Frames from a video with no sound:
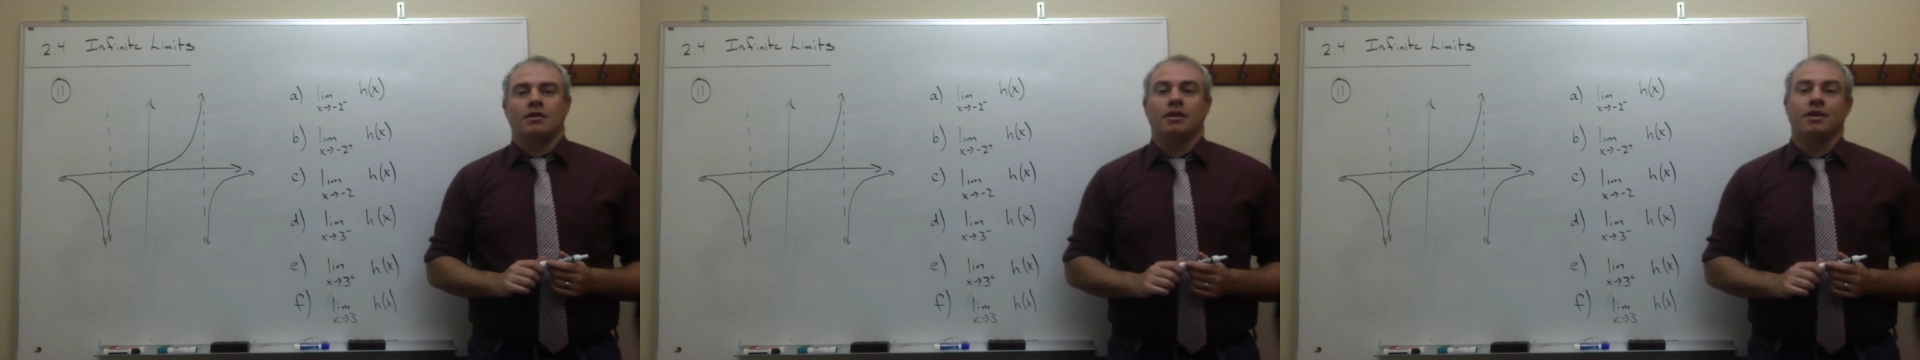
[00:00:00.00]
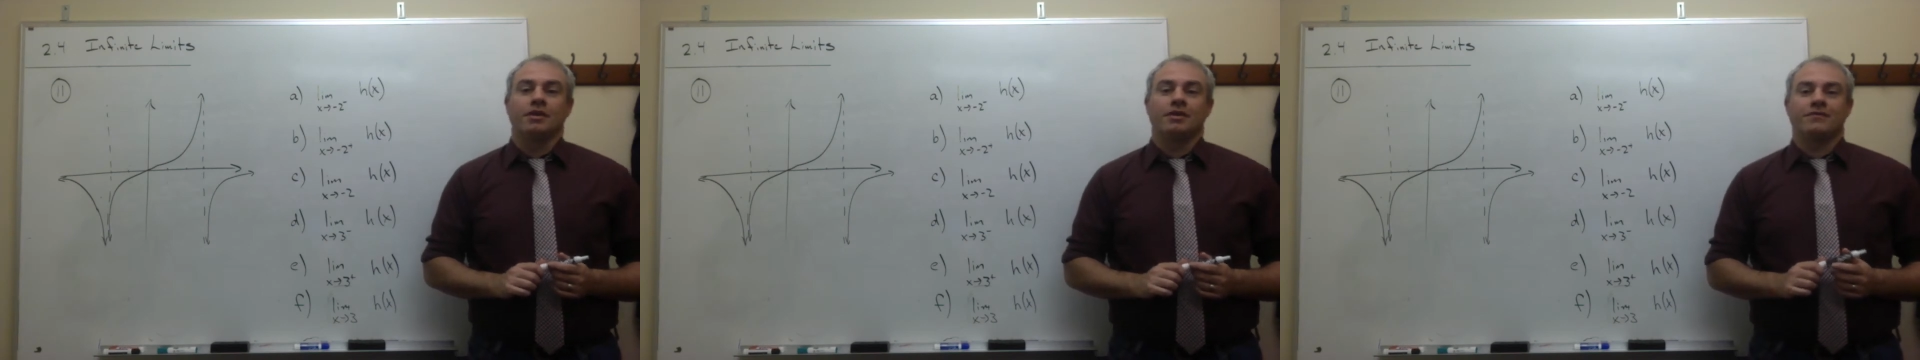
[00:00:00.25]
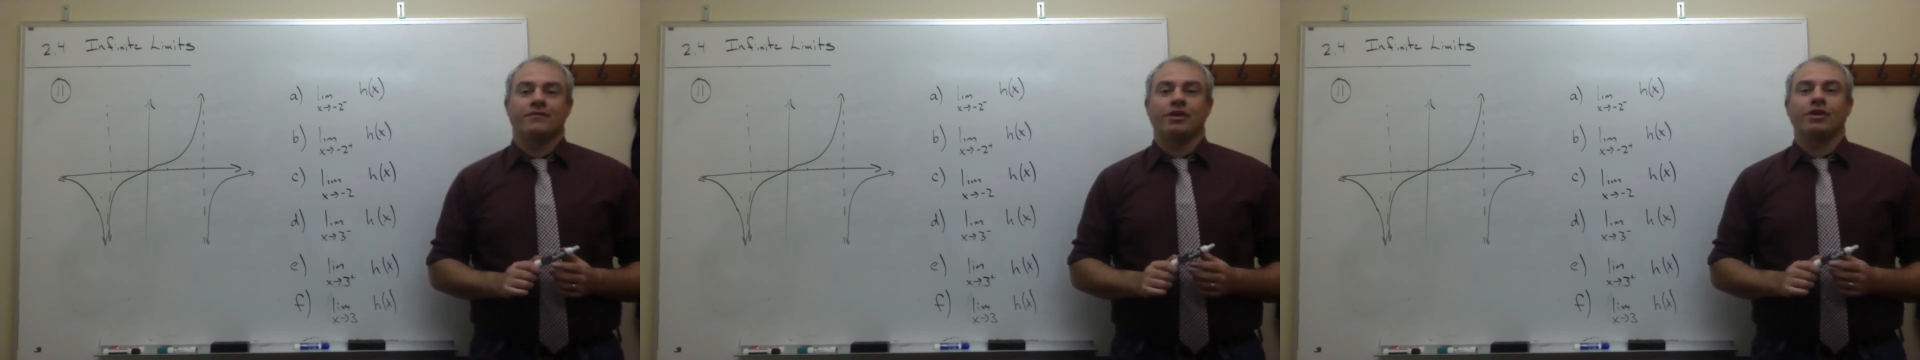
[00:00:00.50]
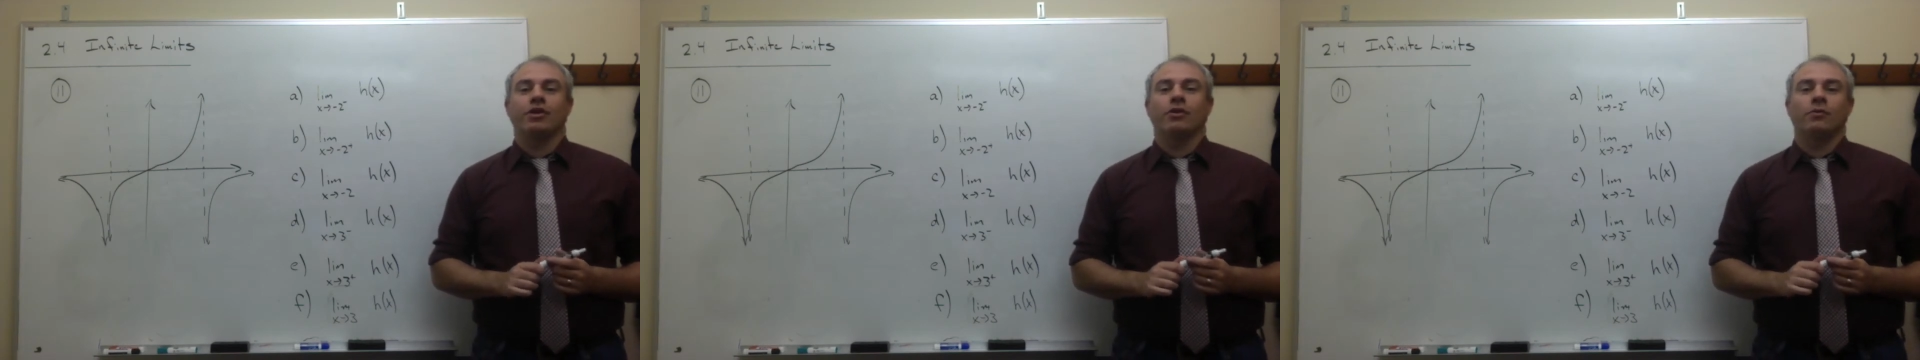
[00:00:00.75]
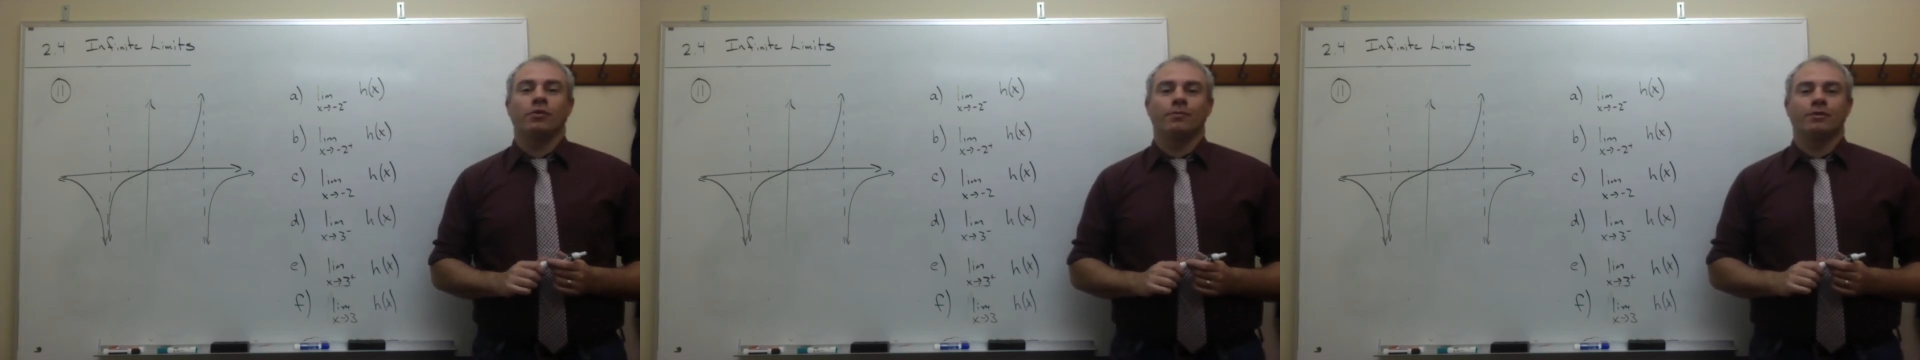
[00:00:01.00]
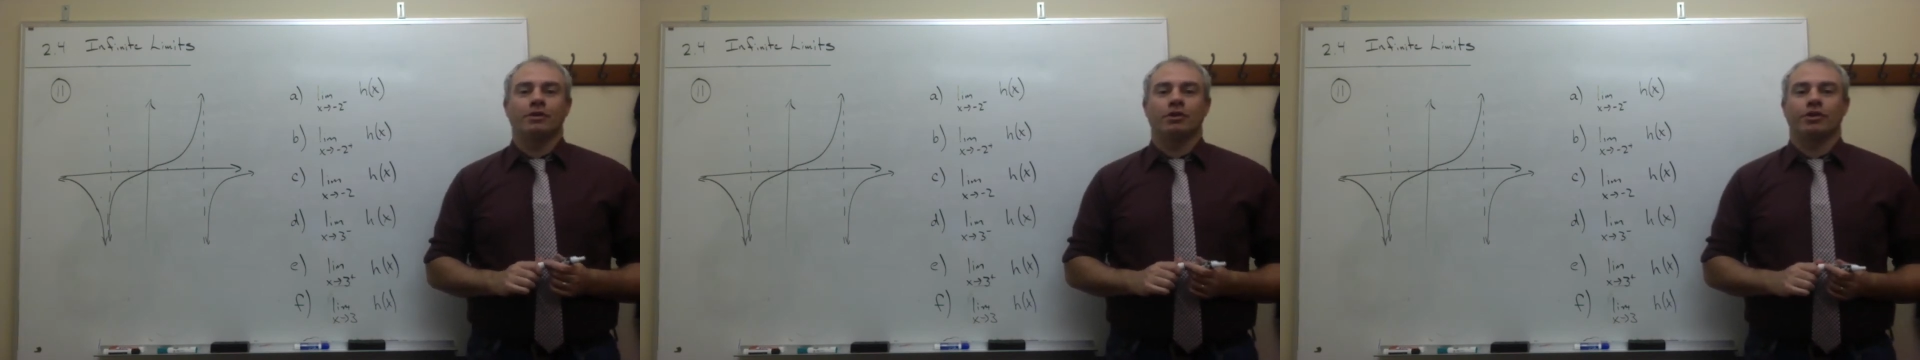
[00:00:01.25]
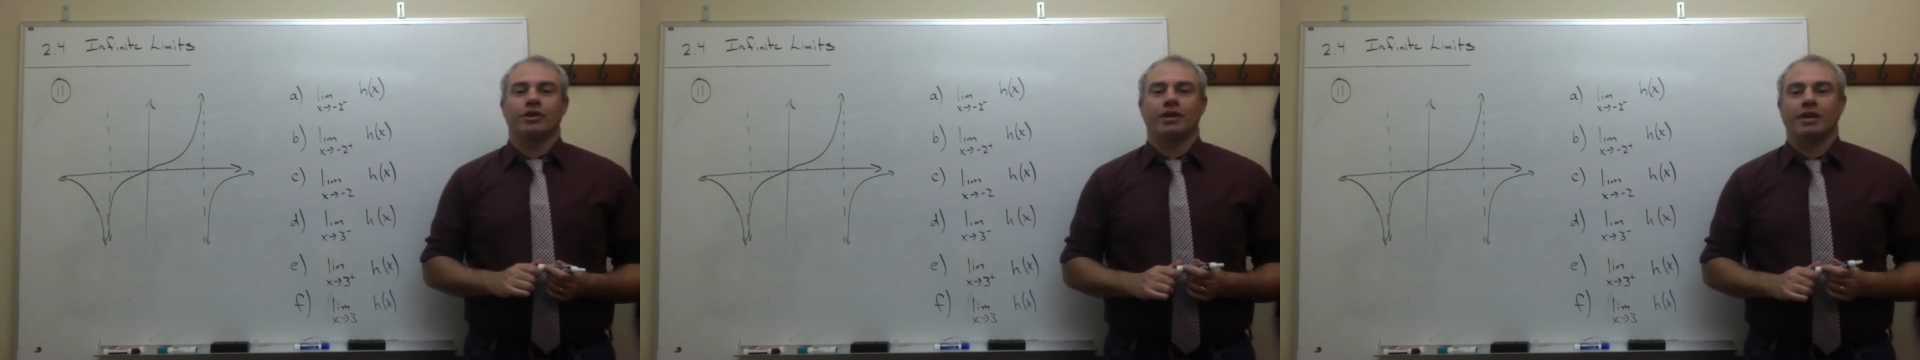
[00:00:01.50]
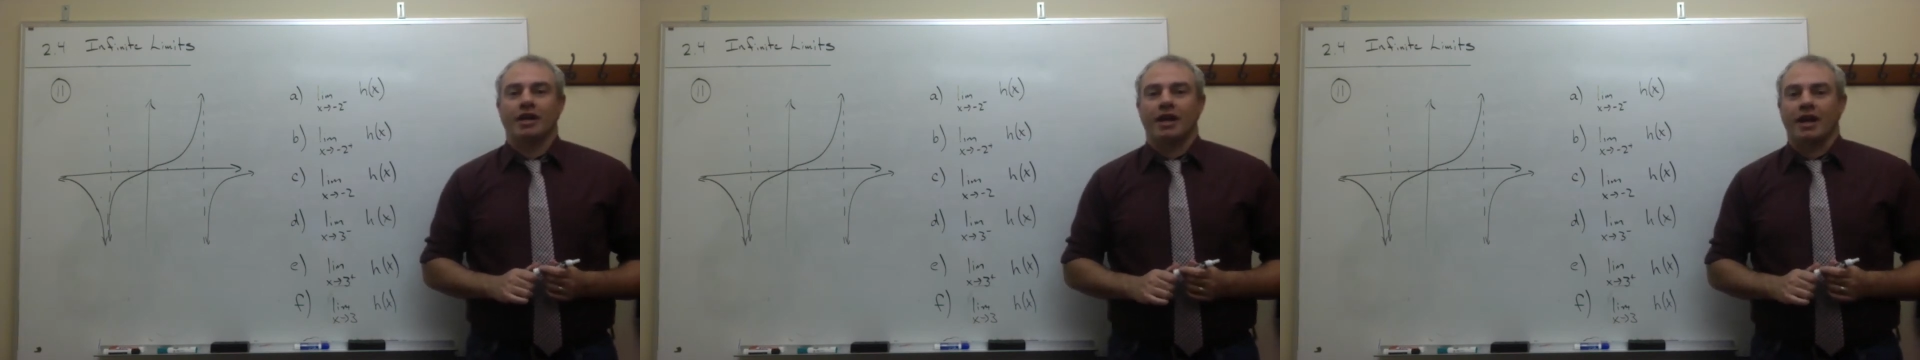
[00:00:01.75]
In this video, we'll be
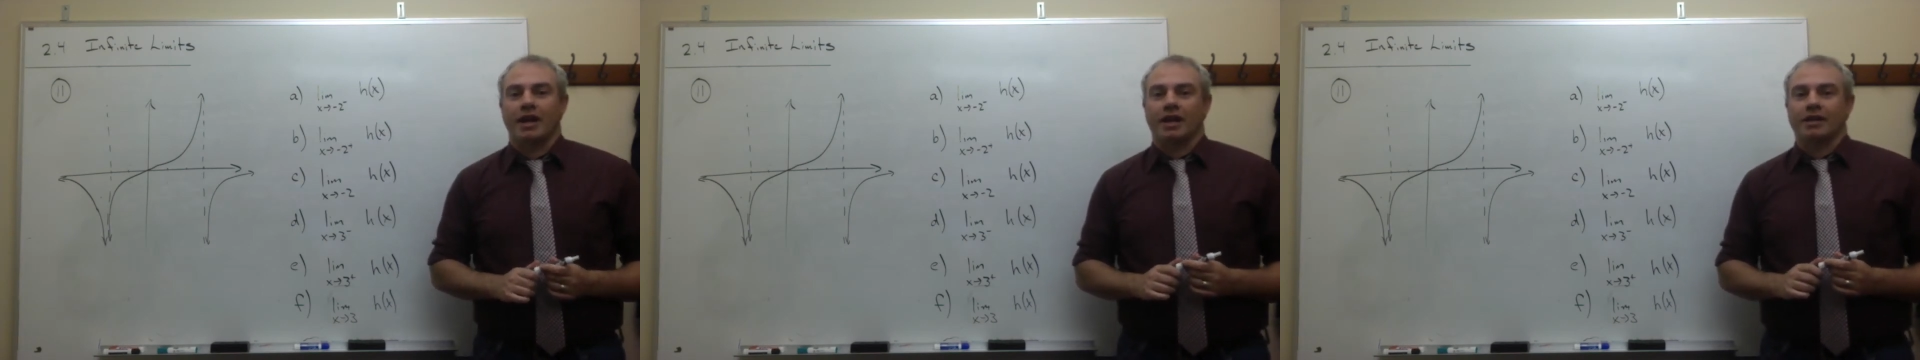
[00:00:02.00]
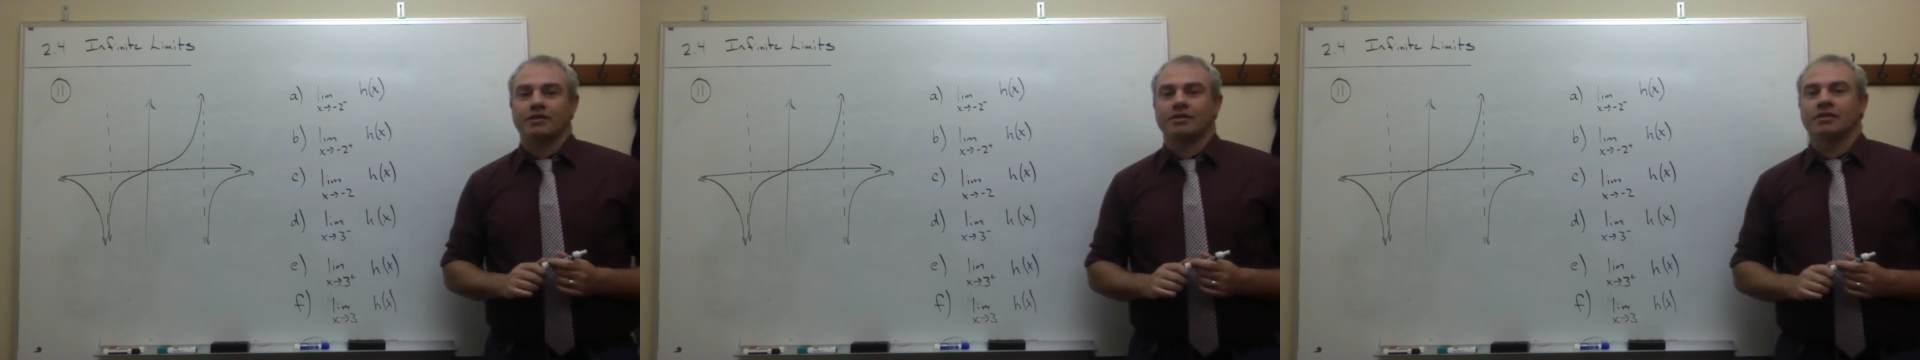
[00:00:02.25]
looking at